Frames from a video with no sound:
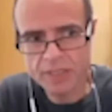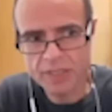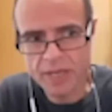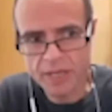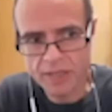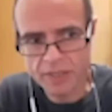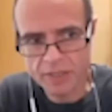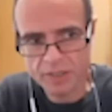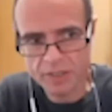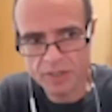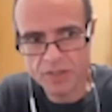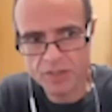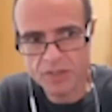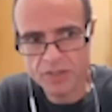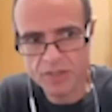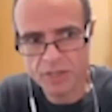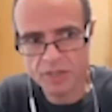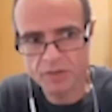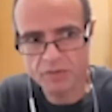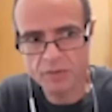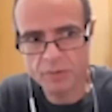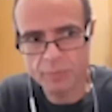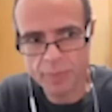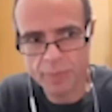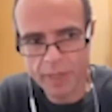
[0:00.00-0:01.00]

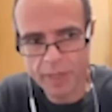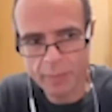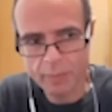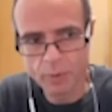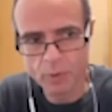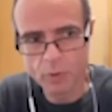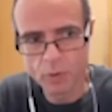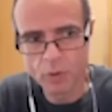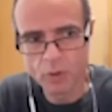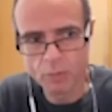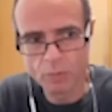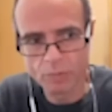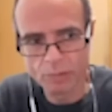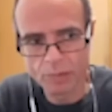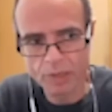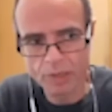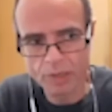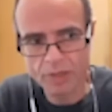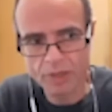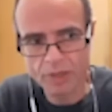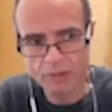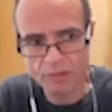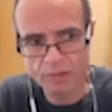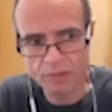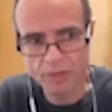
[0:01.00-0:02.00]
tendency for people who are
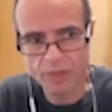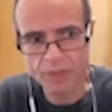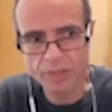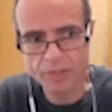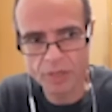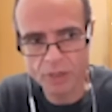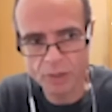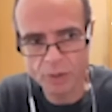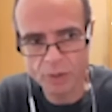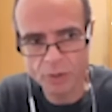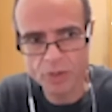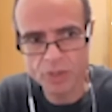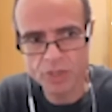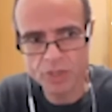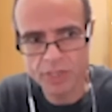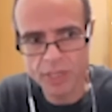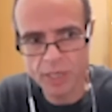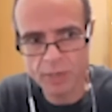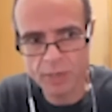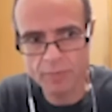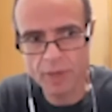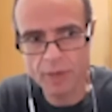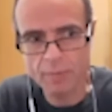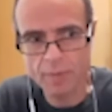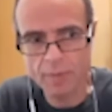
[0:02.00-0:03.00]
breathing through their nose to
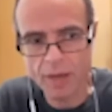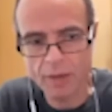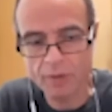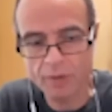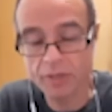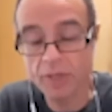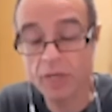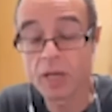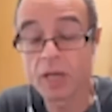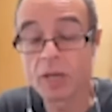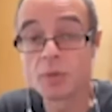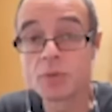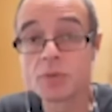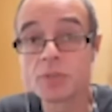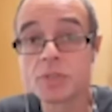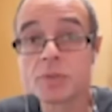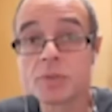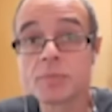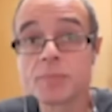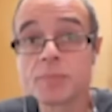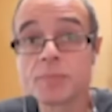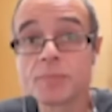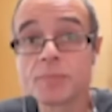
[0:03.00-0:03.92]
keep their mouth closed.